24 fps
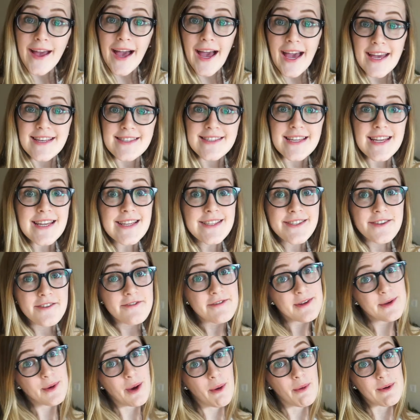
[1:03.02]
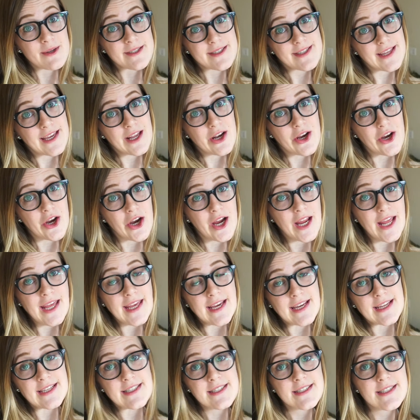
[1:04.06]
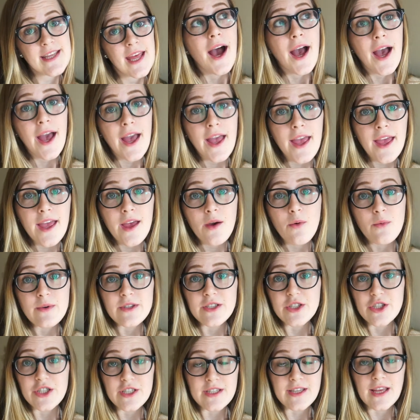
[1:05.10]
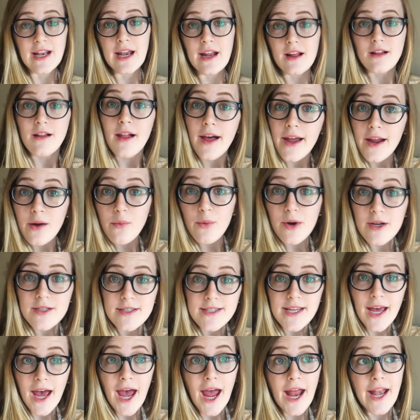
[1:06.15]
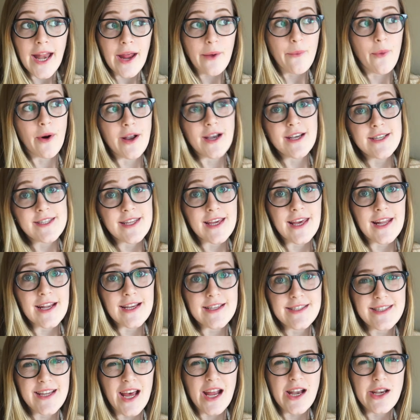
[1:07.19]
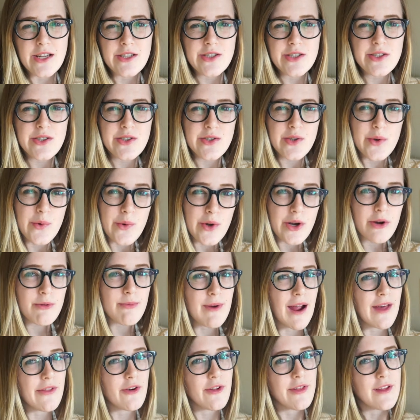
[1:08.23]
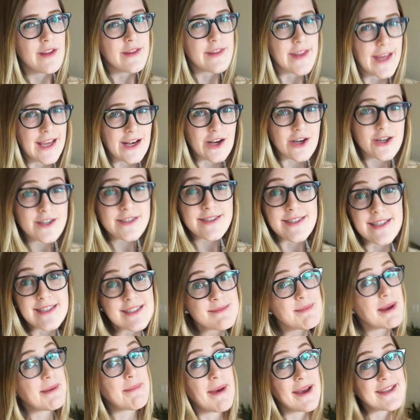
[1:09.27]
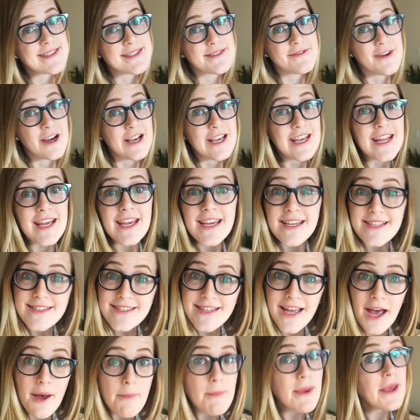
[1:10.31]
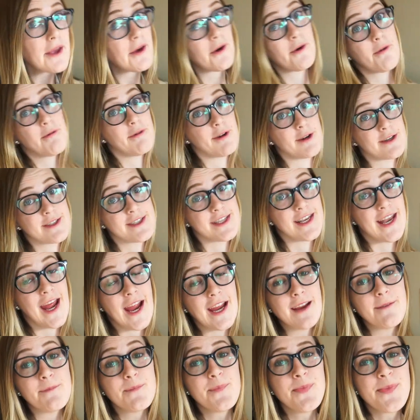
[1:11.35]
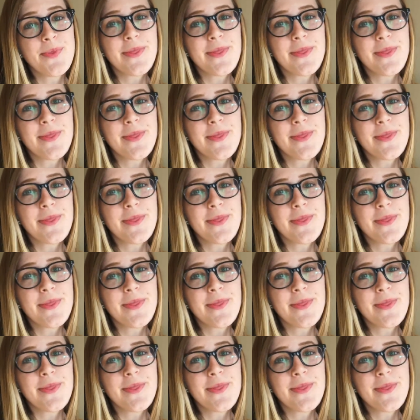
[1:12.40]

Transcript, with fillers: guys, it is a few hours later and I was just getting client work done. I wanted to get it done sooner rather than later since my best friend is coming over tonight.